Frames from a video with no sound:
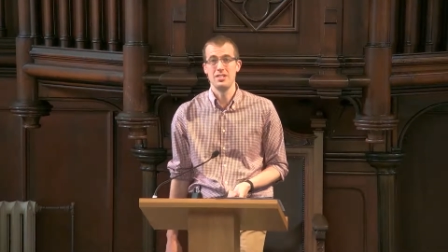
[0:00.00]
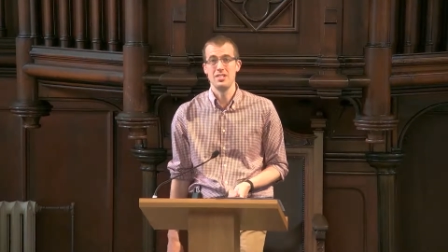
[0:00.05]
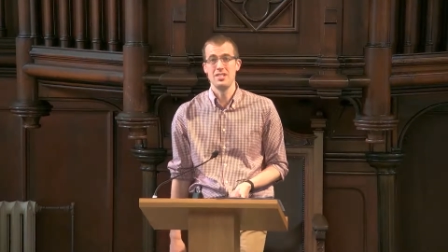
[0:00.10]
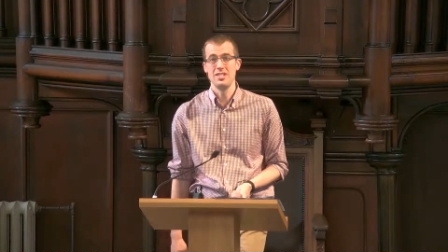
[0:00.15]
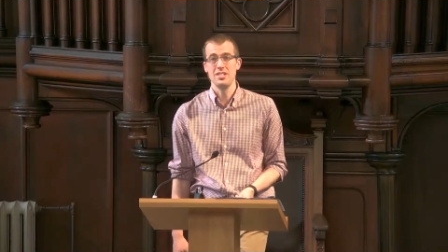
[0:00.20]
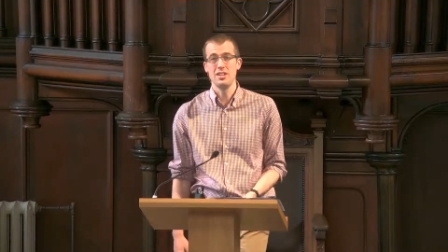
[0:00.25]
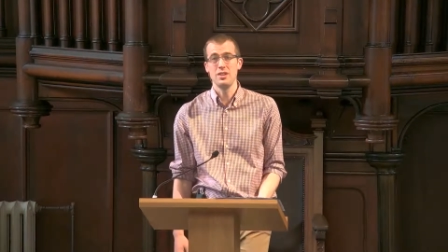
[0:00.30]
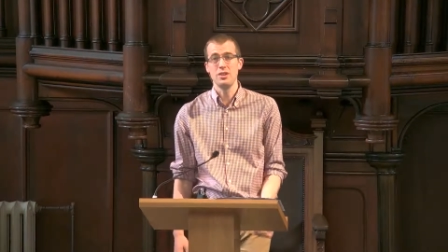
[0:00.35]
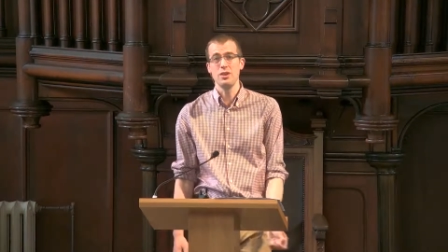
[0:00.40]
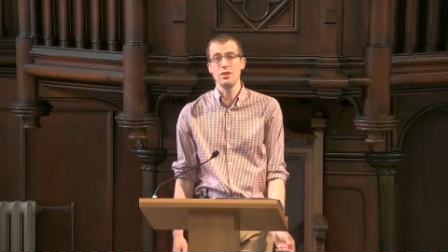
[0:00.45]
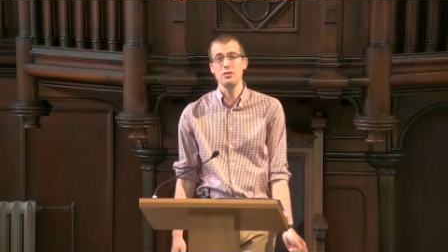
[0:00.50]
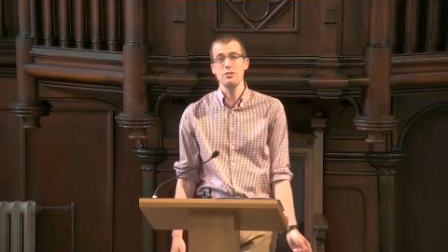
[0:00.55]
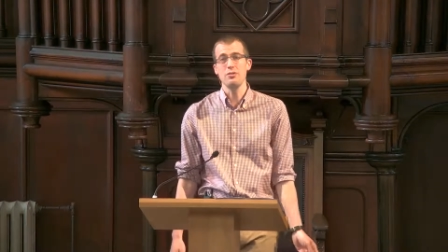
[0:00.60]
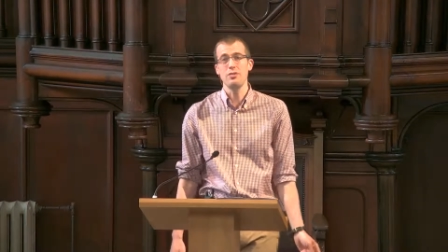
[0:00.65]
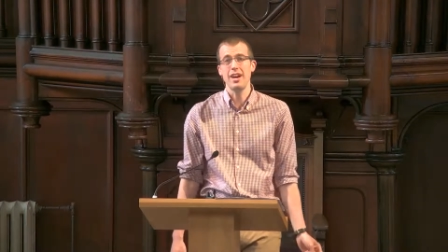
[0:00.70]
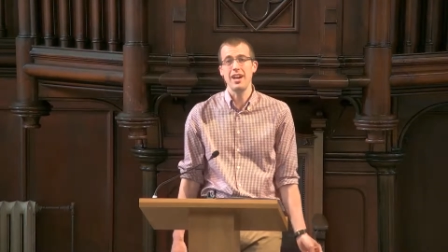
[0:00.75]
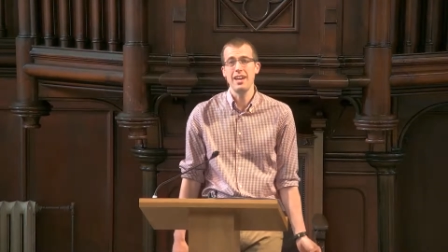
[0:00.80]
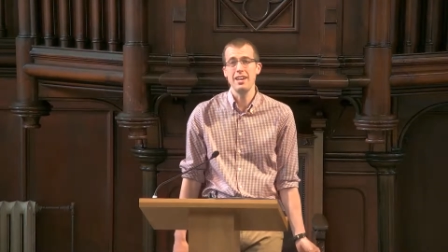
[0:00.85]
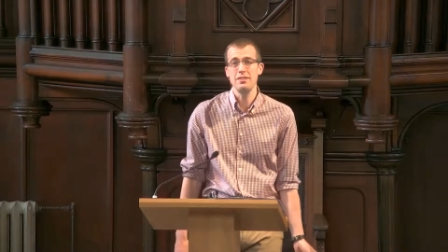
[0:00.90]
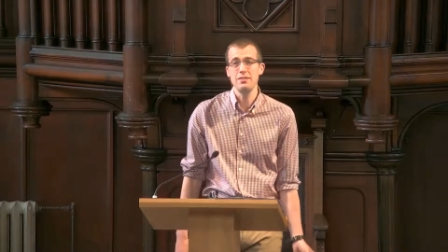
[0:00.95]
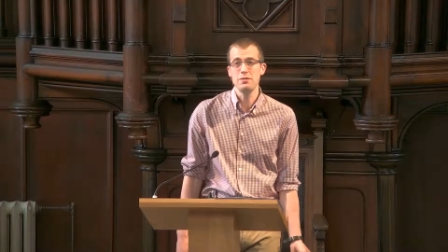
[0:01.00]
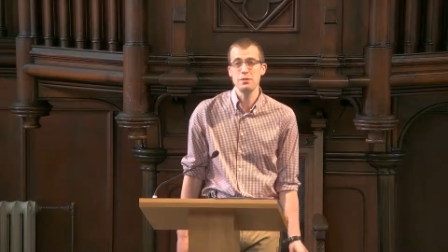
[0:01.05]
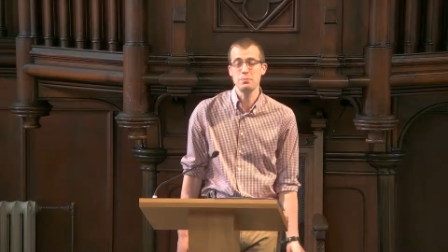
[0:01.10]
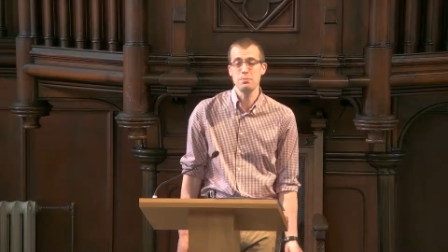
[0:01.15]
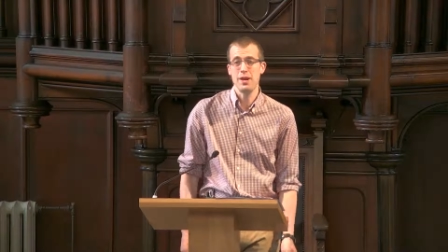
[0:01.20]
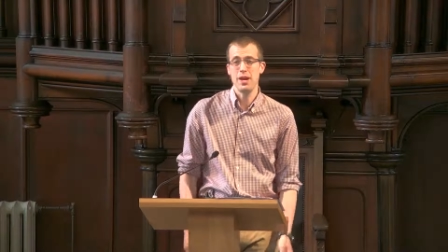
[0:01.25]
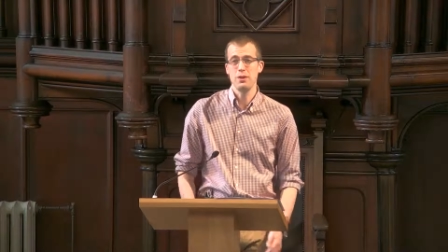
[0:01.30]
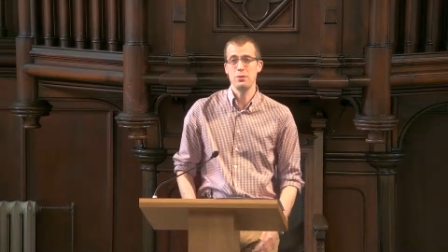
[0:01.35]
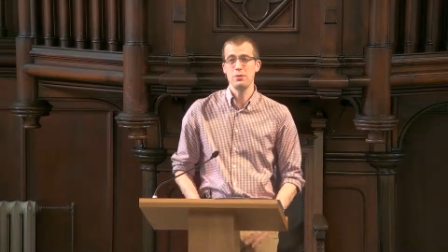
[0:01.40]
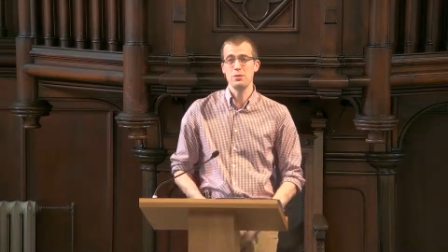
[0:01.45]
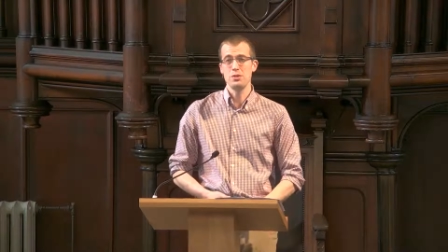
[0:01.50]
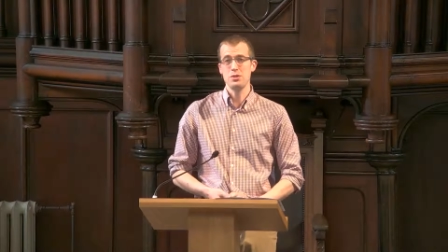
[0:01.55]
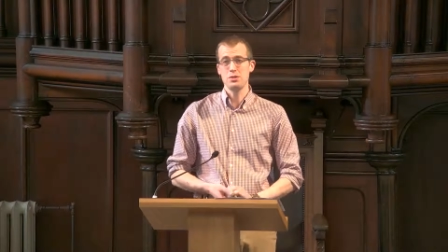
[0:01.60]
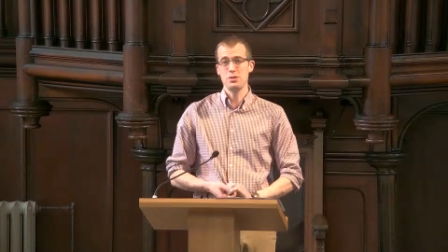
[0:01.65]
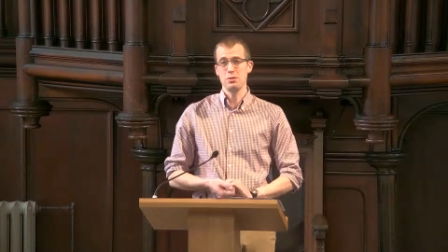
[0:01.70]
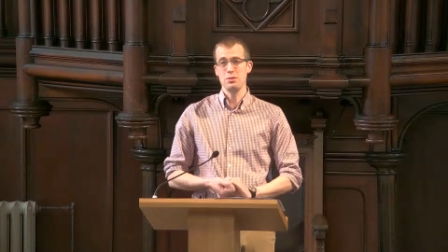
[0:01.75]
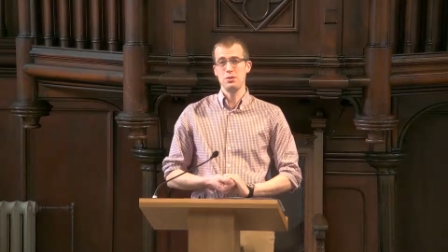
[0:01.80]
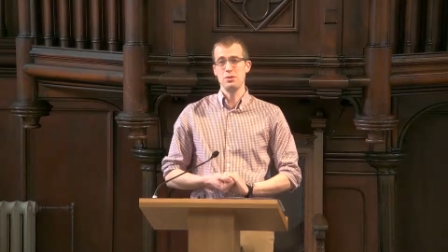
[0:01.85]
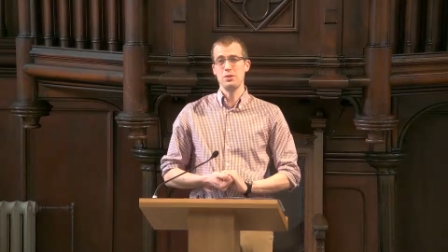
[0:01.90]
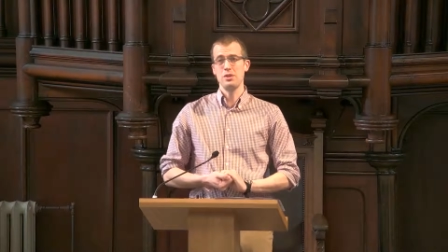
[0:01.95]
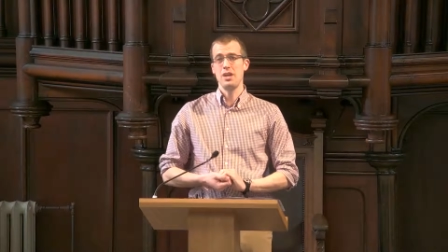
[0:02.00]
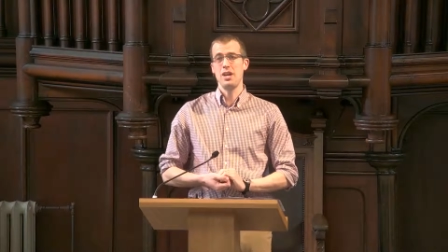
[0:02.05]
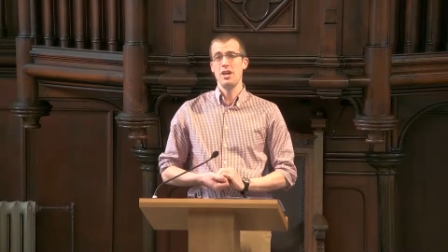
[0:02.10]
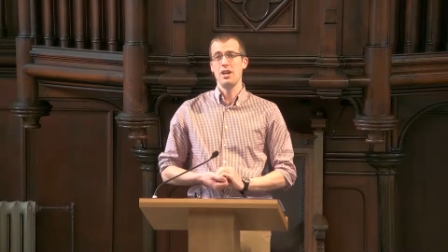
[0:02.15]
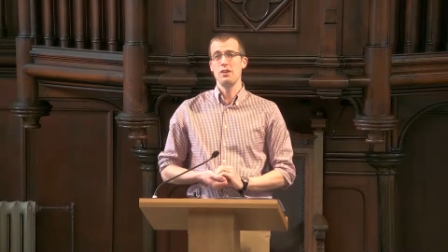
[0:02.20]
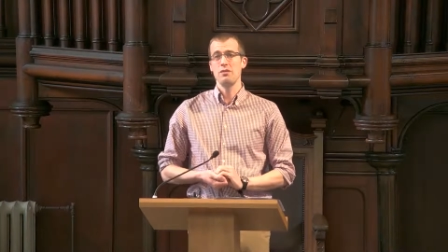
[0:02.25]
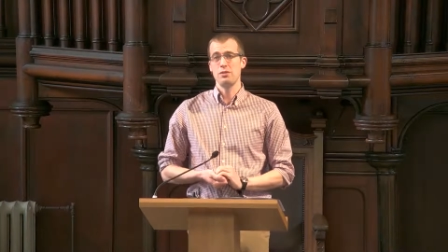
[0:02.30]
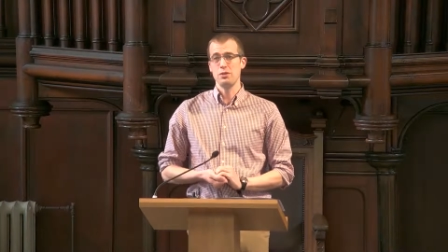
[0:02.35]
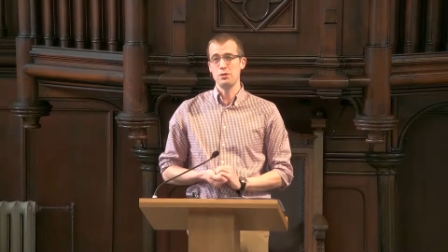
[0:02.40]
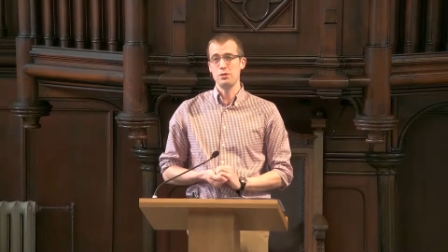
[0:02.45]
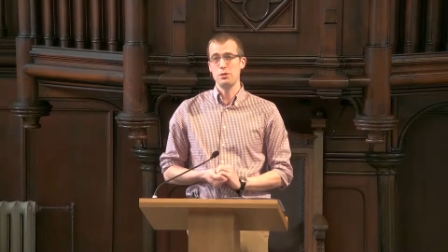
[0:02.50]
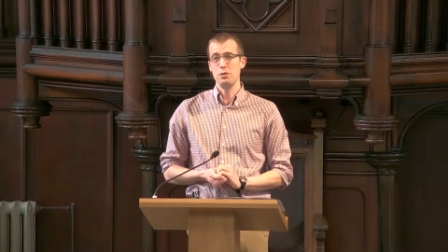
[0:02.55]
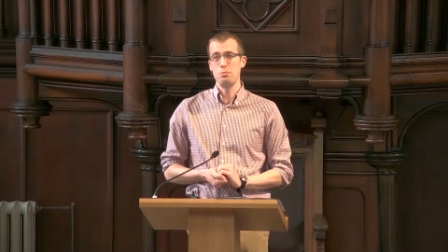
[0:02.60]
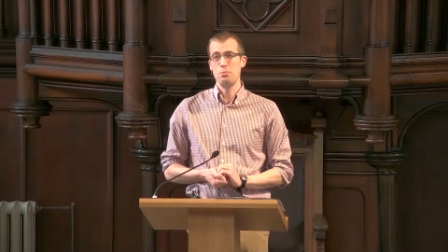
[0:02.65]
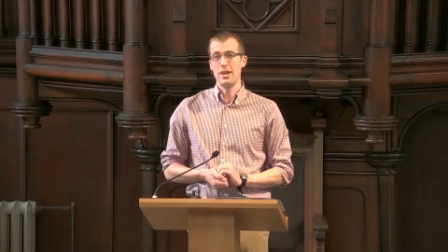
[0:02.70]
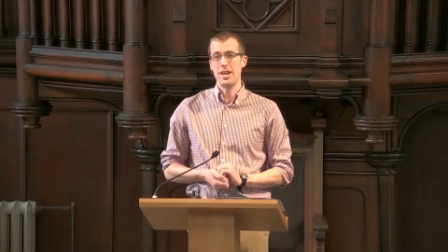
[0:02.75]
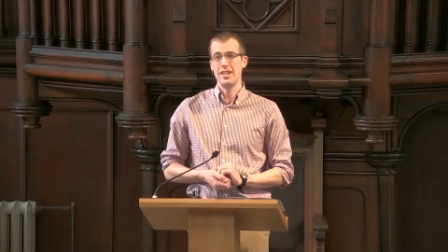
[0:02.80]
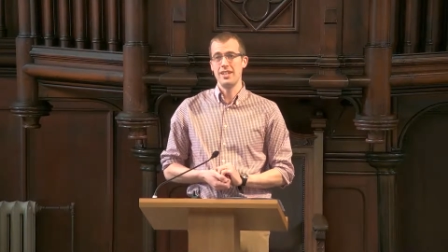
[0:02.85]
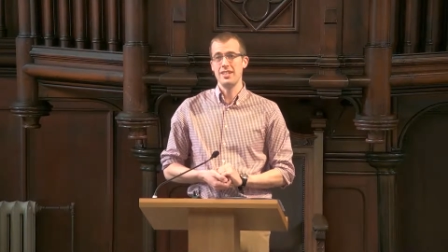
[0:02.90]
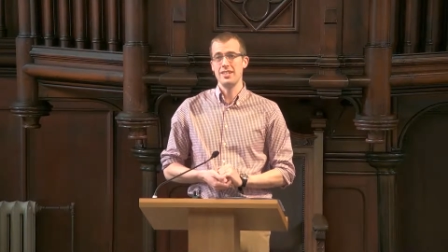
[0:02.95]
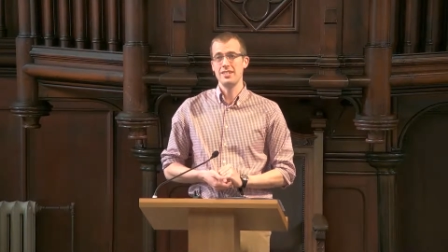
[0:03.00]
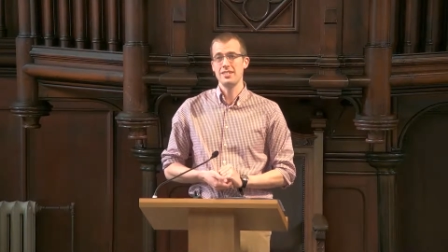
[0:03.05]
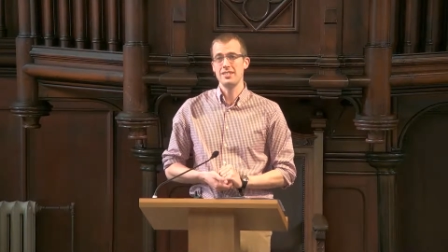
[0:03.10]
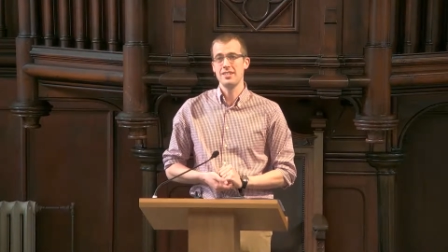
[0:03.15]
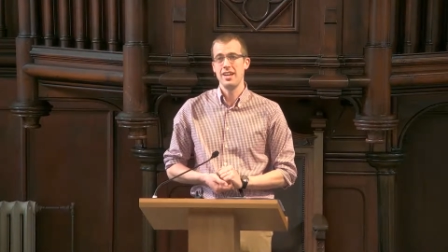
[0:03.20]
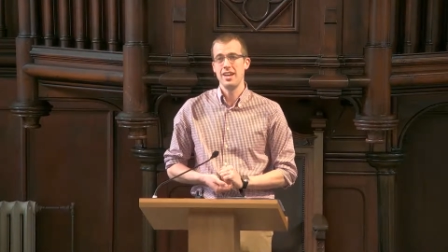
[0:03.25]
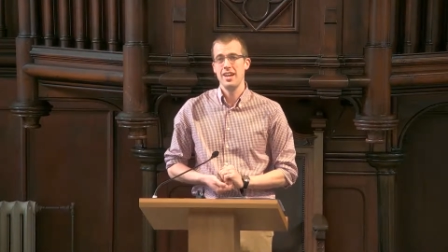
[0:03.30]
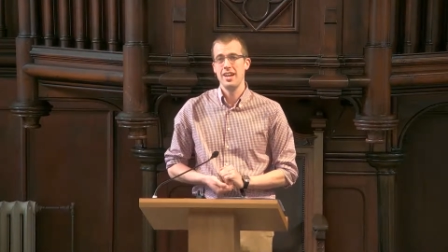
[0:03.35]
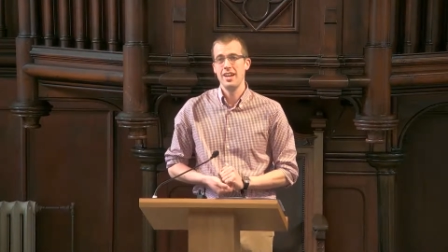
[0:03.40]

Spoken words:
He says, are not 5 sparrows sold for 2 pennies,